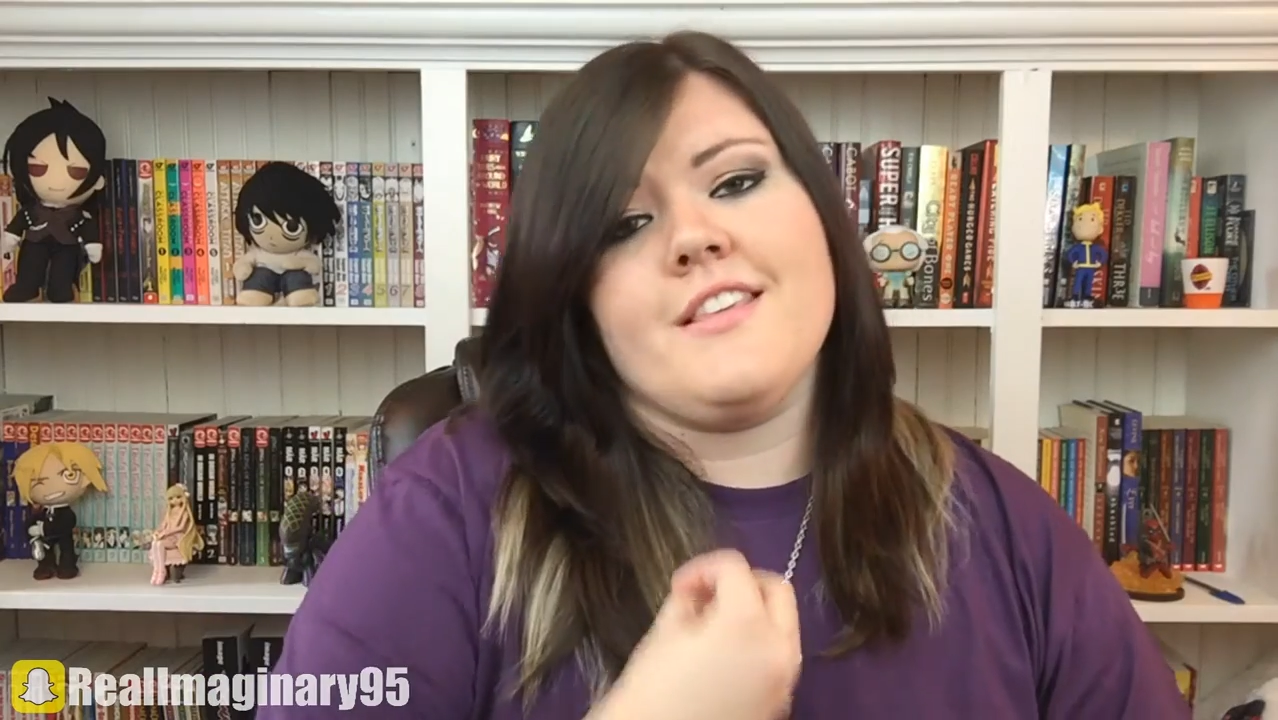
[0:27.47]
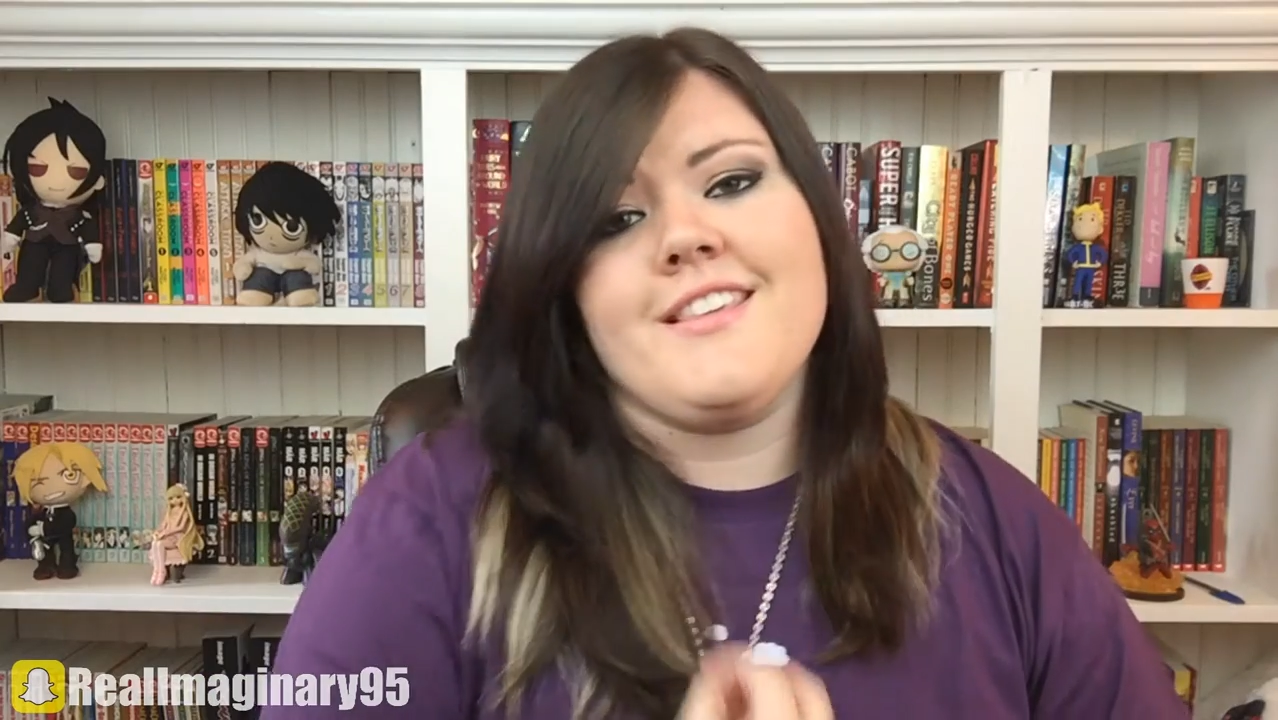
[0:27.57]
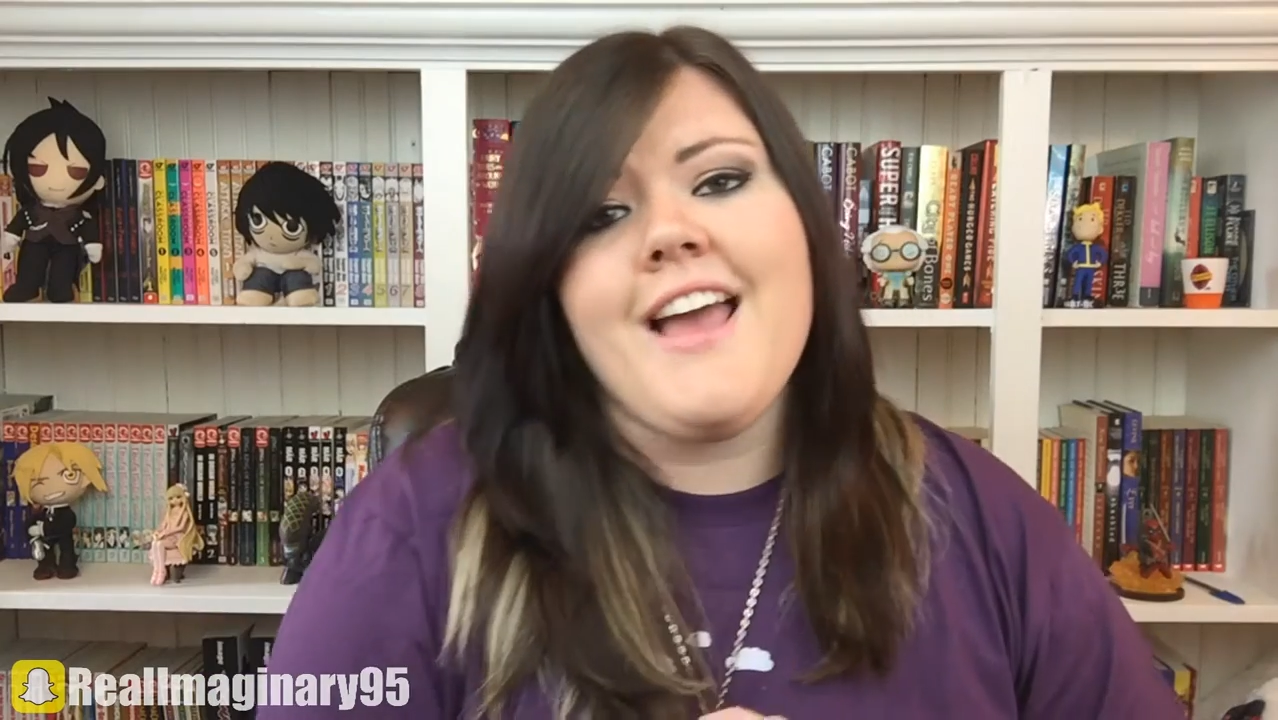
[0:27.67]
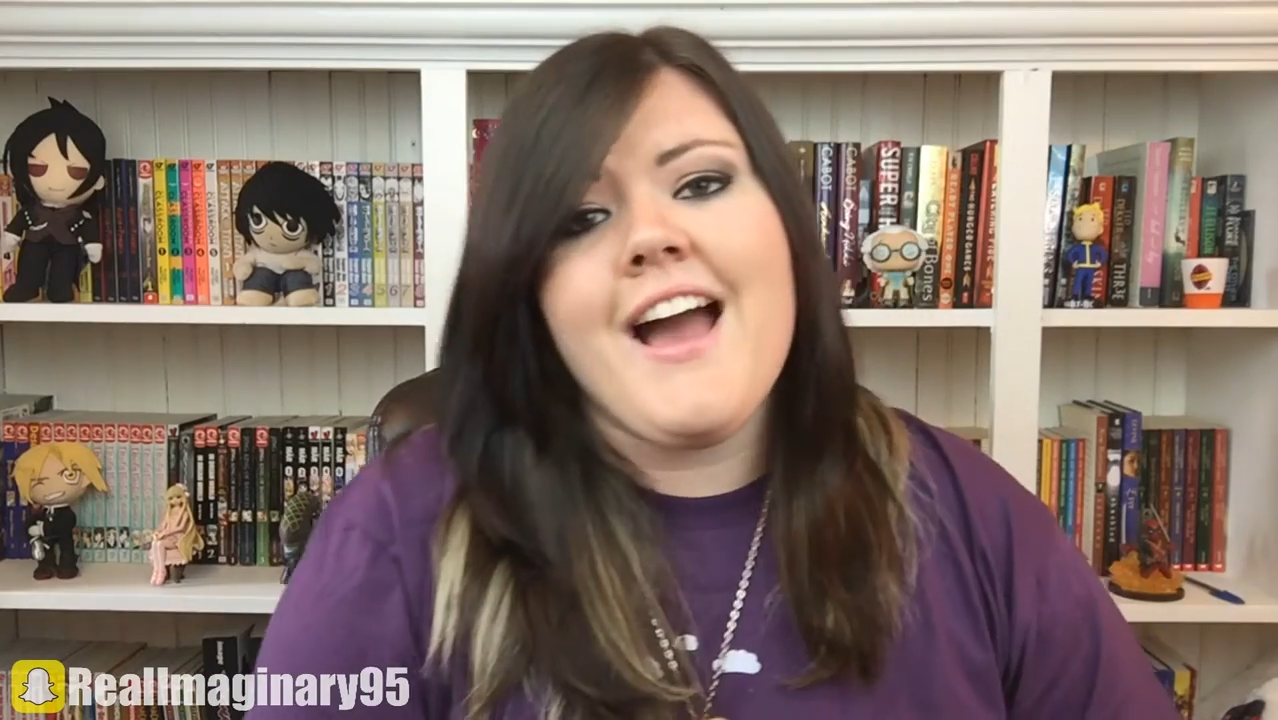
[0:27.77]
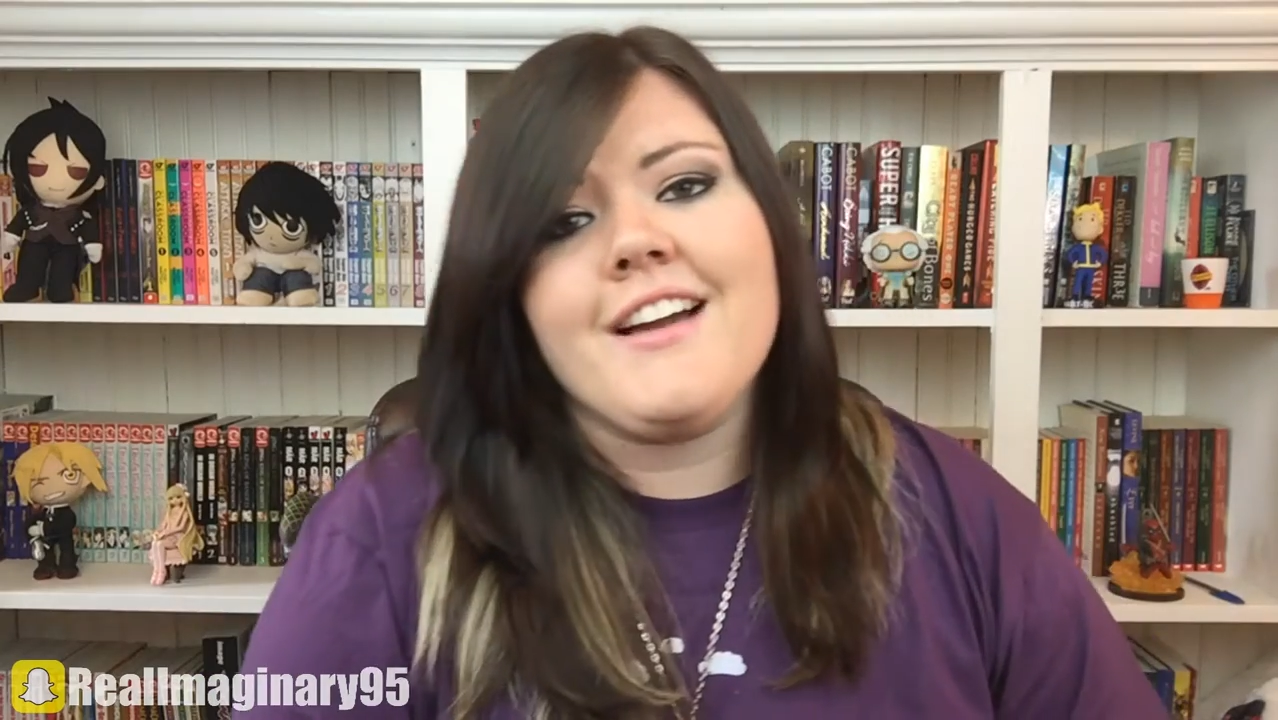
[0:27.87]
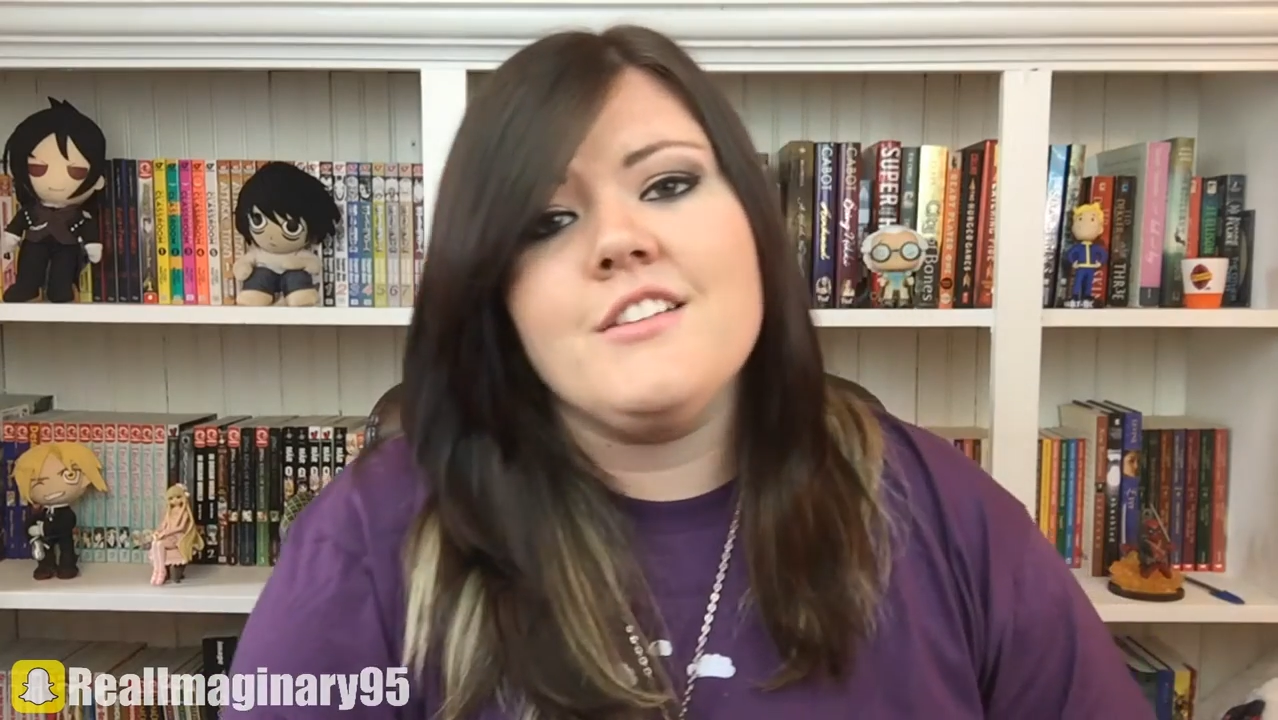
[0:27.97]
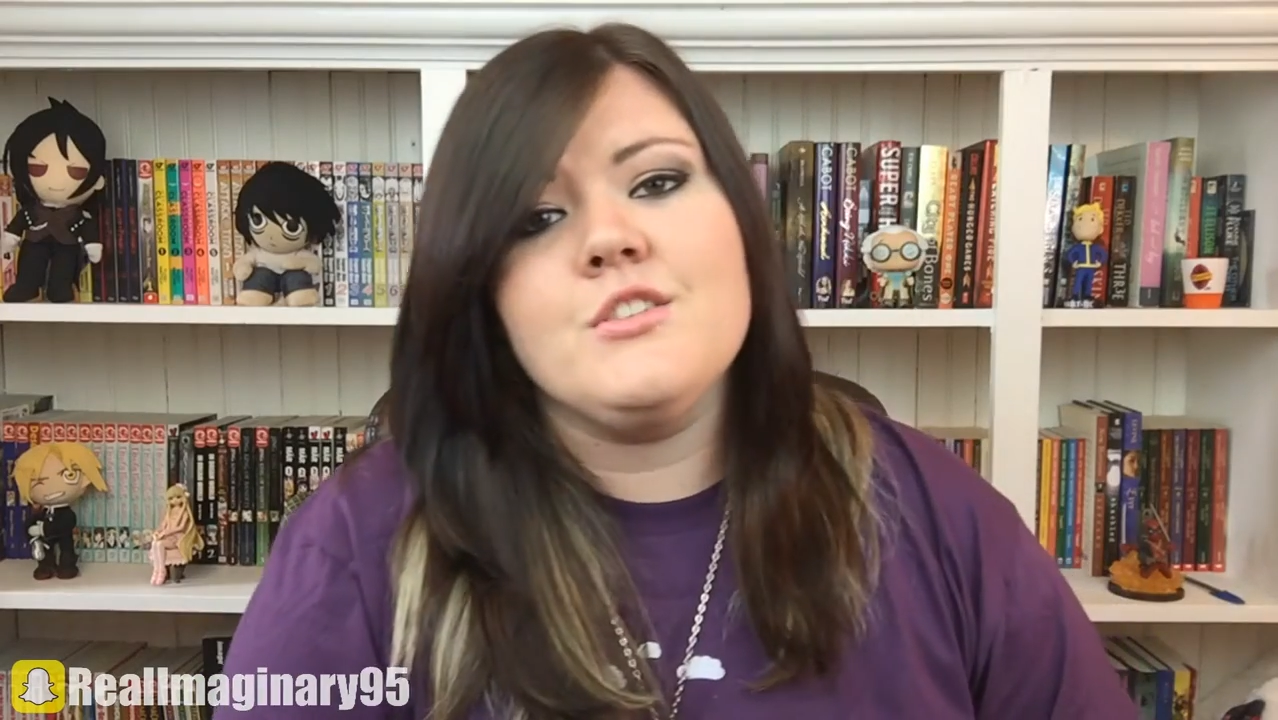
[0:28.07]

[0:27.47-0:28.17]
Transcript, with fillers: sack